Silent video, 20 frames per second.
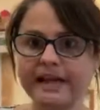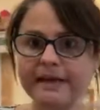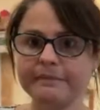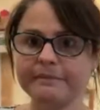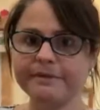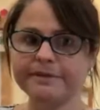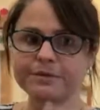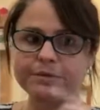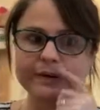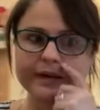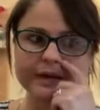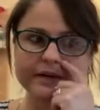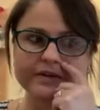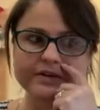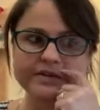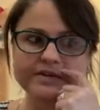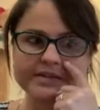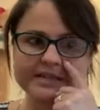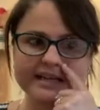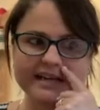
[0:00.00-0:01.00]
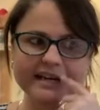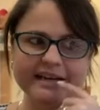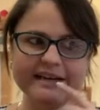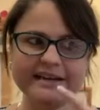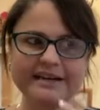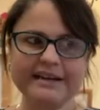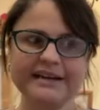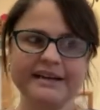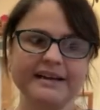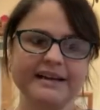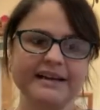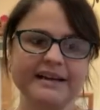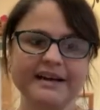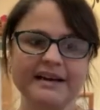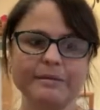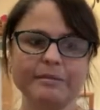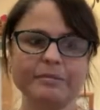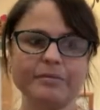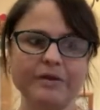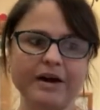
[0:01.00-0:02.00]
in-betweeners that
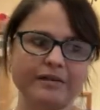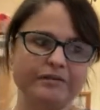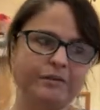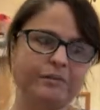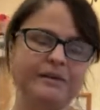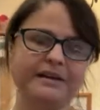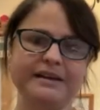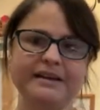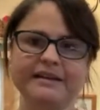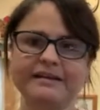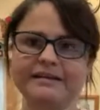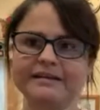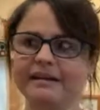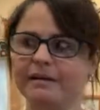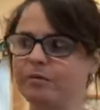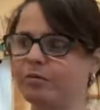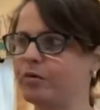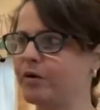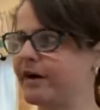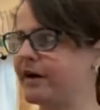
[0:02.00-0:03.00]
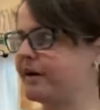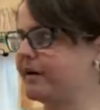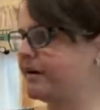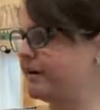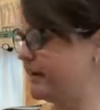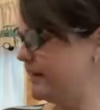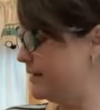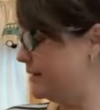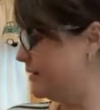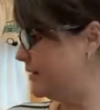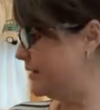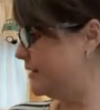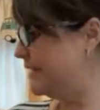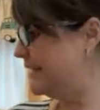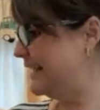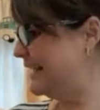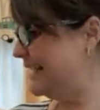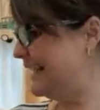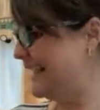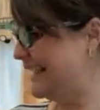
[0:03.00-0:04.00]
probably somewhere
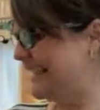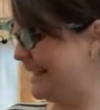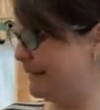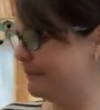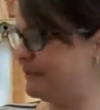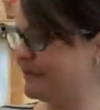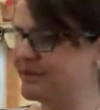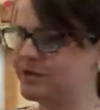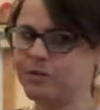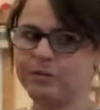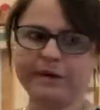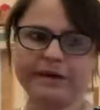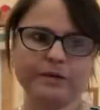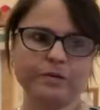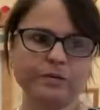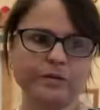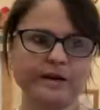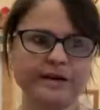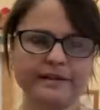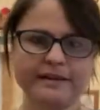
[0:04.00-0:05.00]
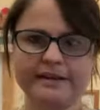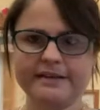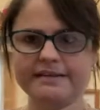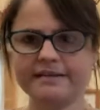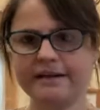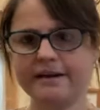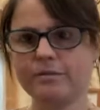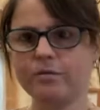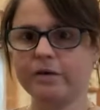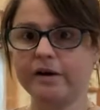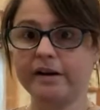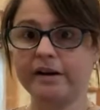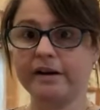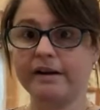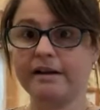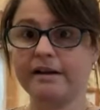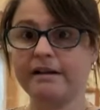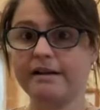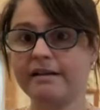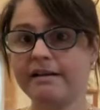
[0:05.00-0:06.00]
in between one of these that I'm
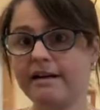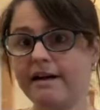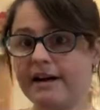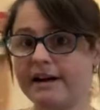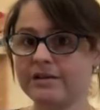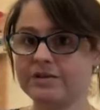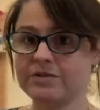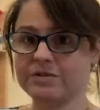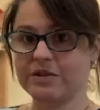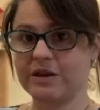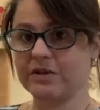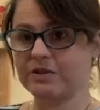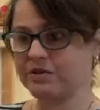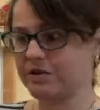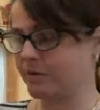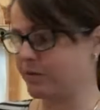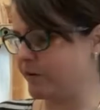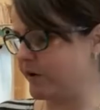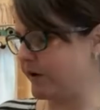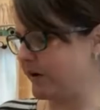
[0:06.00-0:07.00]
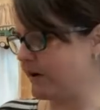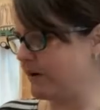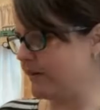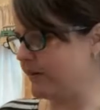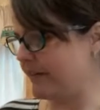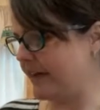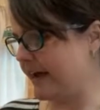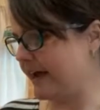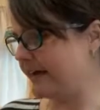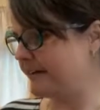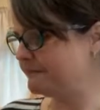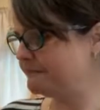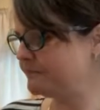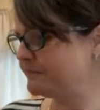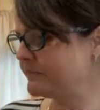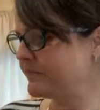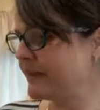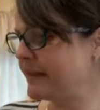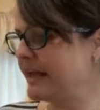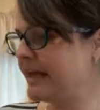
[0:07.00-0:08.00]
working on, I'll start working on that.
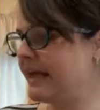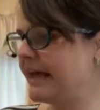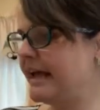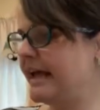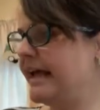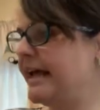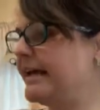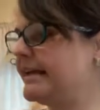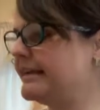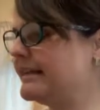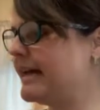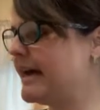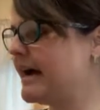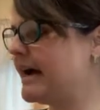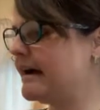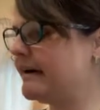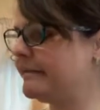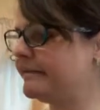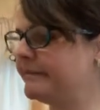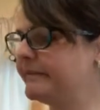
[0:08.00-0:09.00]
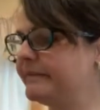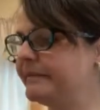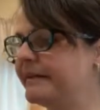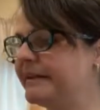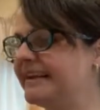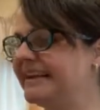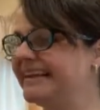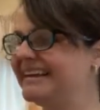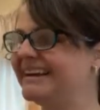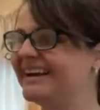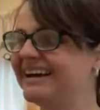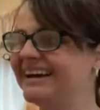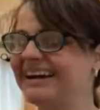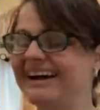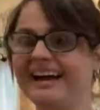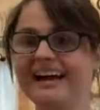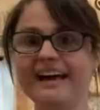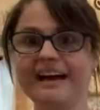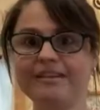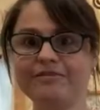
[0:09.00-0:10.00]
And yeah,
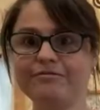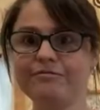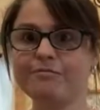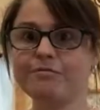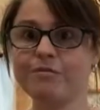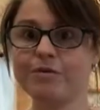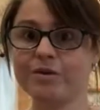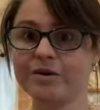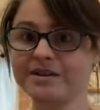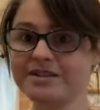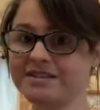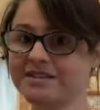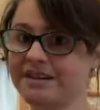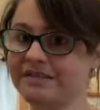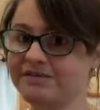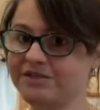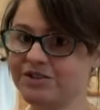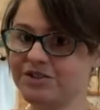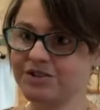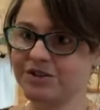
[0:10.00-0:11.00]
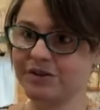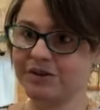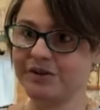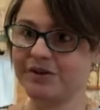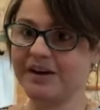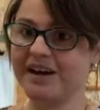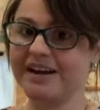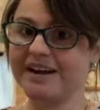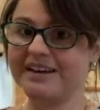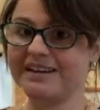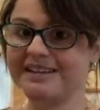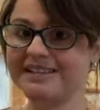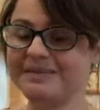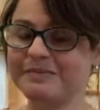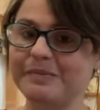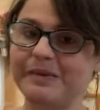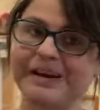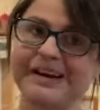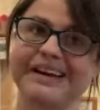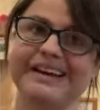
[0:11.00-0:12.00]
I have more stuff to show you guys,
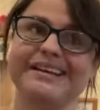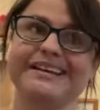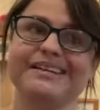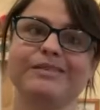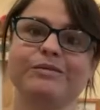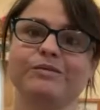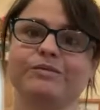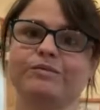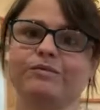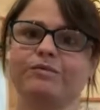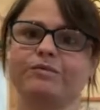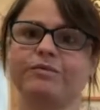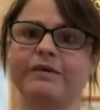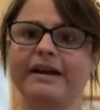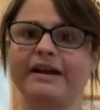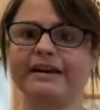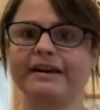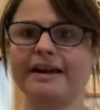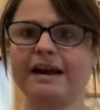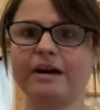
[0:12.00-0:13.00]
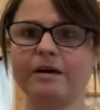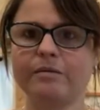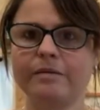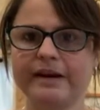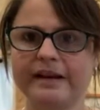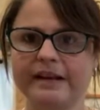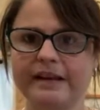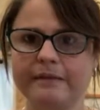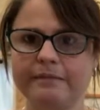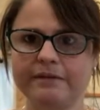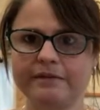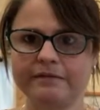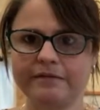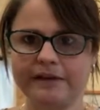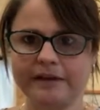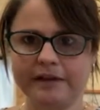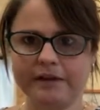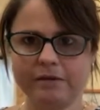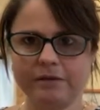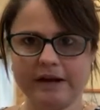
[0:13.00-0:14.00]
but right now I want to keep the
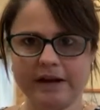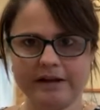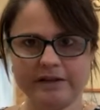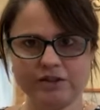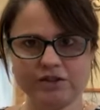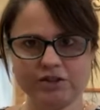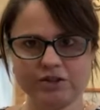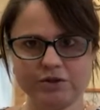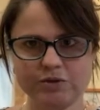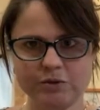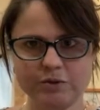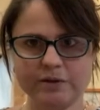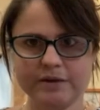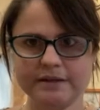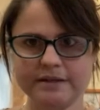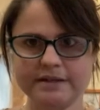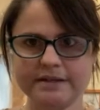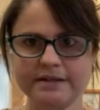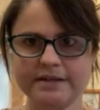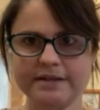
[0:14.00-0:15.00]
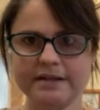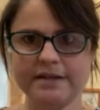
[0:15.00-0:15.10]
video kind of short.